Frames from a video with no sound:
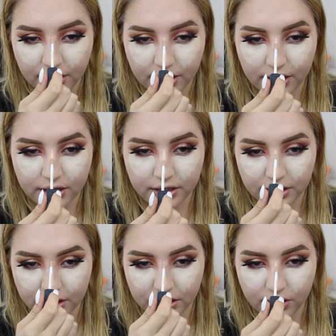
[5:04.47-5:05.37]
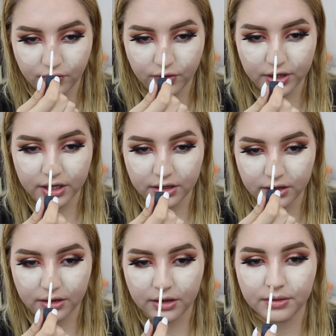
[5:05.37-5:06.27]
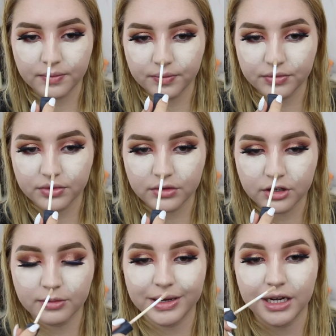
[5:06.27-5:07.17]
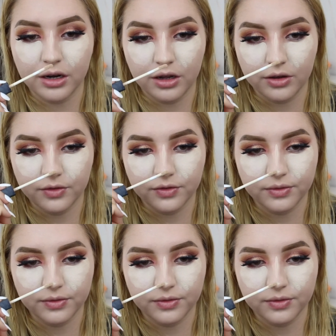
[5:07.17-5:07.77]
and he freaking took my nail off.